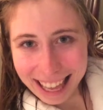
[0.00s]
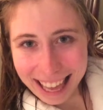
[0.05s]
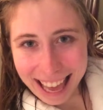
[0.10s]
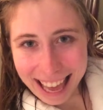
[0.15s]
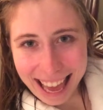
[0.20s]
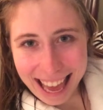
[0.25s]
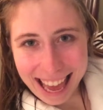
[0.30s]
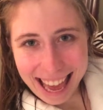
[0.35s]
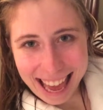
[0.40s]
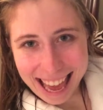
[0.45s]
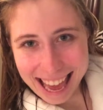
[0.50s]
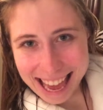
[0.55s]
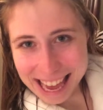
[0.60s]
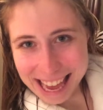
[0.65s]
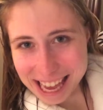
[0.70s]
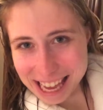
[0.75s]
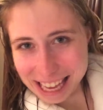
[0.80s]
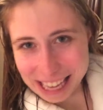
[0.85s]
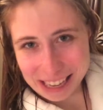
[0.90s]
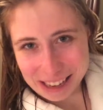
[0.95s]

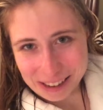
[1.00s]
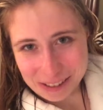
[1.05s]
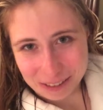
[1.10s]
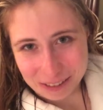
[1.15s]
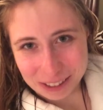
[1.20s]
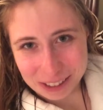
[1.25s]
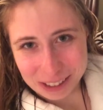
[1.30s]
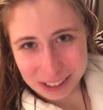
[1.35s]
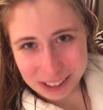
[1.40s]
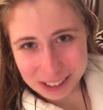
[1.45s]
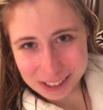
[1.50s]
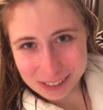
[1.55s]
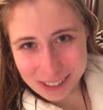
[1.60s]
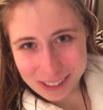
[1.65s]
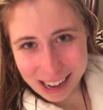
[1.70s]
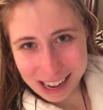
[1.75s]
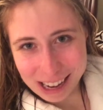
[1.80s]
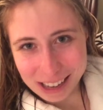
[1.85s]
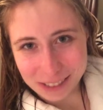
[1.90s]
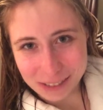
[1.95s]
Hey,
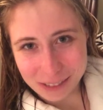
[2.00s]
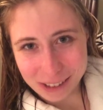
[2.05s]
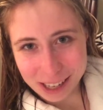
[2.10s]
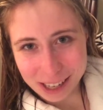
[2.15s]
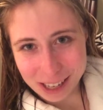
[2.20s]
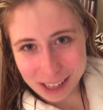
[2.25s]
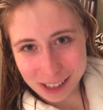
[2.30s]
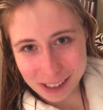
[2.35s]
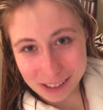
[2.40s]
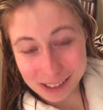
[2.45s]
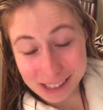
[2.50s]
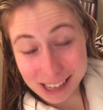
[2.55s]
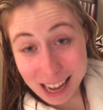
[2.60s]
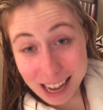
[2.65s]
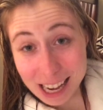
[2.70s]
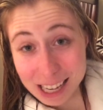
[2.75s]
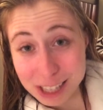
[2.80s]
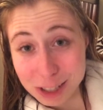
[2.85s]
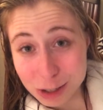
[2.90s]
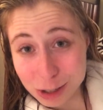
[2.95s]
Worldwide Witteos.
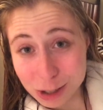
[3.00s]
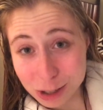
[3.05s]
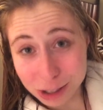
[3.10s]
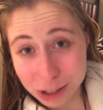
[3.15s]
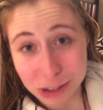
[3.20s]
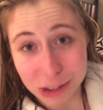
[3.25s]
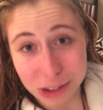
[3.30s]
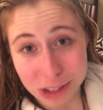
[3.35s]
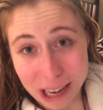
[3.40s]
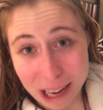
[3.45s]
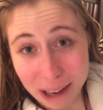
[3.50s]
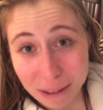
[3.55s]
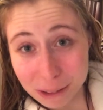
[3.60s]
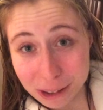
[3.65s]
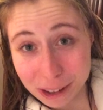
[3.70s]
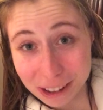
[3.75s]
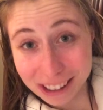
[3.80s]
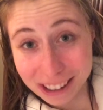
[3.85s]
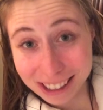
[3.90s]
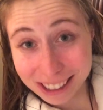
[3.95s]
I just took a
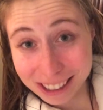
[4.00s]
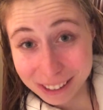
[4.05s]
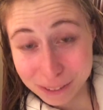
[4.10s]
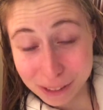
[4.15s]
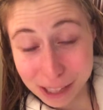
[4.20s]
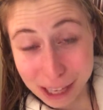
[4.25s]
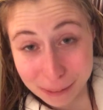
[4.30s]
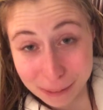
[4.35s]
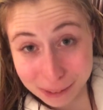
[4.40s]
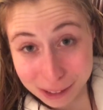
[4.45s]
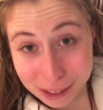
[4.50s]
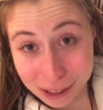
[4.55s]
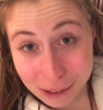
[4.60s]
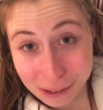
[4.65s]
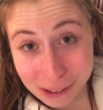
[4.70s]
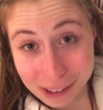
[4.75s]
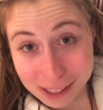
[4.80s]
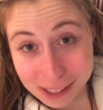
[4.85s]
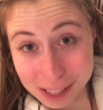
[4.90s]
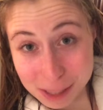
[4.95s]
shower, if you haven't
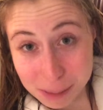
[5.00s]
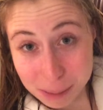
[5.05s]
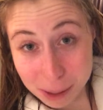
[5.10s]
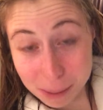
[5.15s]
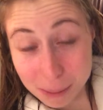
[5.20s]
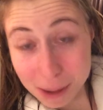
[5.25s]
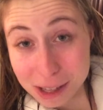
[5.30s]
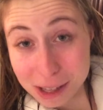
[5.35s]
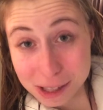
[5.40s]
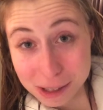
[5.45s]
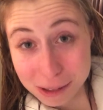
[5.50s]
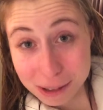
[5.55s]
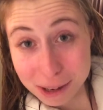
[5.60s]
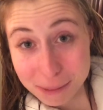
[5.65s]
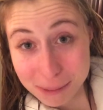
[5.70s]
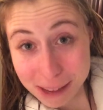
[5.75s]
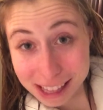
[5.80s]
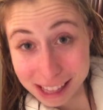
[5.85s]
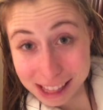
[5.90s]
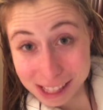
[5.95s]
noticed, but I'm also going
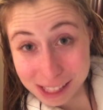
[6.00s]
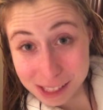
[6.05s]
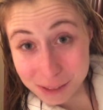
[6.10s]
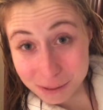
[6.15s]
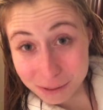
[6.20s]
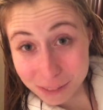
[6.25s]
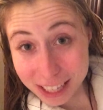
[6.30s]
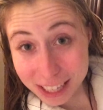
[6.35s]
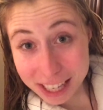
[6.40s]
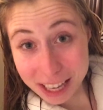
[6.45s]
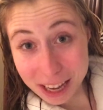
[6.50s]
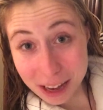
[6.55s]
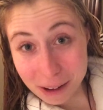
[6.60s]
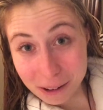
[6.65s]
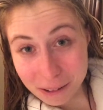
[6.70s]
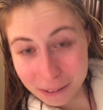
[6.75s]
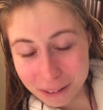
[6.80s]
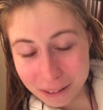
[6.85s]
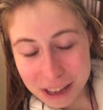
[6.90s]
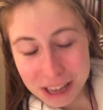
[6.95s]
to make this
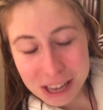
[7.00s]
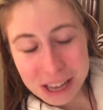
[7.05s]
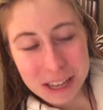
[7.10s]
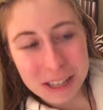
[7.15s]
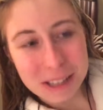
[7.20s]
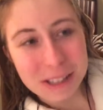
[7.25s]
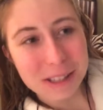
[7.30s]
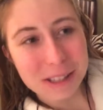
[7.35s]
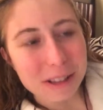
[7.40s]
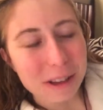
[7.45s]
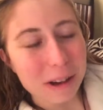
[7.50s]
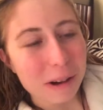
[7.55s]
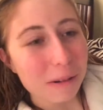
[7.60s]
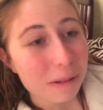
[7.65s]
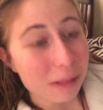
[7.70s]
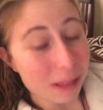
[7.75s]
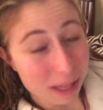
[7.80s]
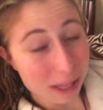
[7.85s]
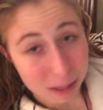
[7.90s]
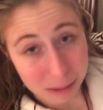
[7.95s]
video.
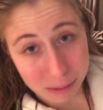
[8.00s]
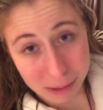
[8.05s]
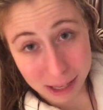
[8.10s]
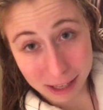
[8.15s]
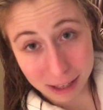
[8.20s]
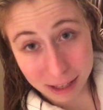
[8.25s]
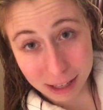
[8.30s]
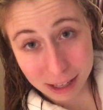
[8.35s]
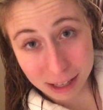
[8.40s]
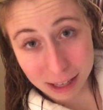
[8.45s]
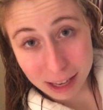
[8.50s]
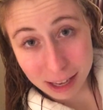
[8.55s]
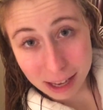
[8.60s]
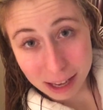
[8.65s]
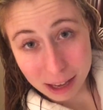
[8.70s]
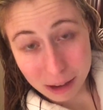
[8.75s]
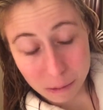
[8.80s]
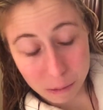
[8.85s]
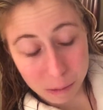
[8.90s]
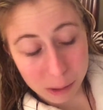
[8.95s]
So this week,
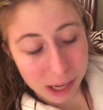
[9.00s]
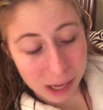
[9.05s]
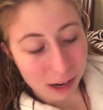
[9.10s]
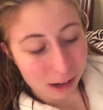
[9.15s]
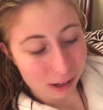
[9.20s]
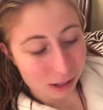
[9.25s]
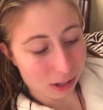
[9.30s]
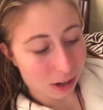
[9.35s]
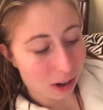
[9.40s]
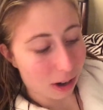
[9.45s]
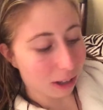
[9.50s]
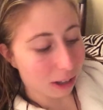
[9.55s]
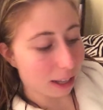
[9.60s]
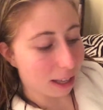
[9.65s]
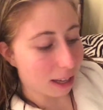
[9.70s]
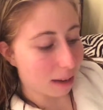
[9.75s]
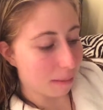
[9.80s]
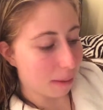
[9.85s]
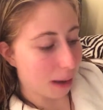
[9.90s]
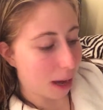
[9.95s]
we are
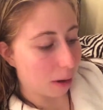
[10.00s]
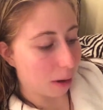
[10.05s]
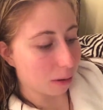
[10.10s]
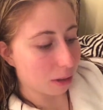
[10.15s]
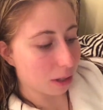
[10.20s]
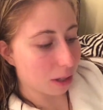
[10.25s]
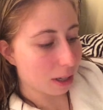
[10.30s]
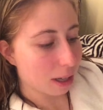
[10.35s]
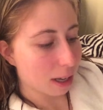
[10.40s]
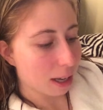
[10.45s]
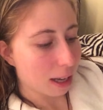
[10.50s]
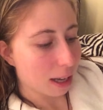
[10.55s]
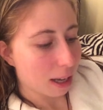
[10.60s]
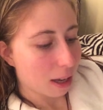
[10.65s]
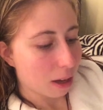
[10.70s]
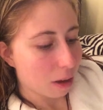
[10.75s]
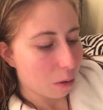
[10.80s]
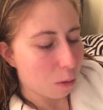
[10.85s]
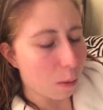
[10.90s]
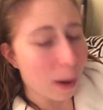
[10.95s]
talking about
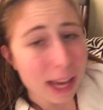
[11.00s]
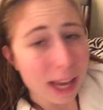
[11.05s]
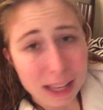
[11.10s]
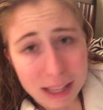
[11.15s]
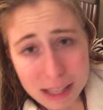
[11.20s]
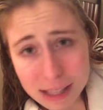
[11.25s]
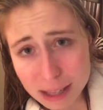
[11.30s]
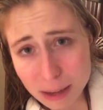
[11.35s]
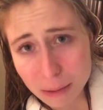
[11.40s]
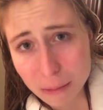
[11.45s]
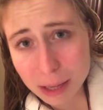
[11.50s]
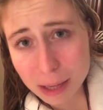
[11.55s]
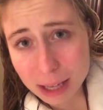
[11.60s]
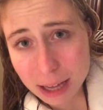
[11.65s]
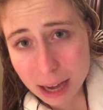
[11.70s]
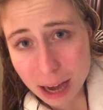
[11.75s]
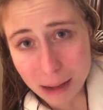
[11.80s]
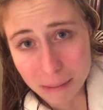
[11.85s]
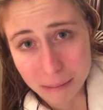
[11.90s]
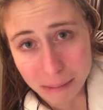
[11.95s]
ways that we
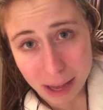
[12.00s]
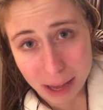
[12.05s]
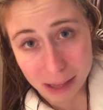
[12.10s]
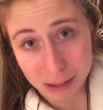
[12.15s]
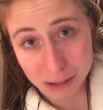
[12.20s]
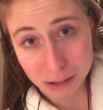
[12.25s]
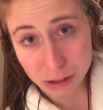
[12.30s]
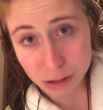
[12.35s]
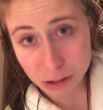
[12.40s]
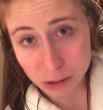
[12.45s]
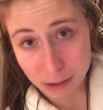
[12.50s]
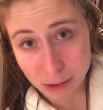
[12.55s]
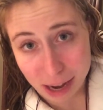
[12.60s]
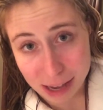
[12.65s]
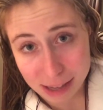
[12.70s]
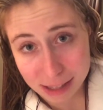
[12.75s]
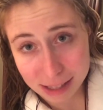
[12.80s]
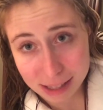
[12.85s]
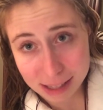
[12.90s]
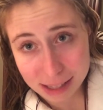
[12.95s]
combat
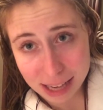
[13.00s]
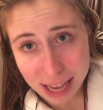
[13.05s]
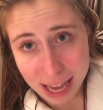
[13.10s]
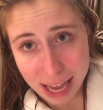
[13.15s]
stress.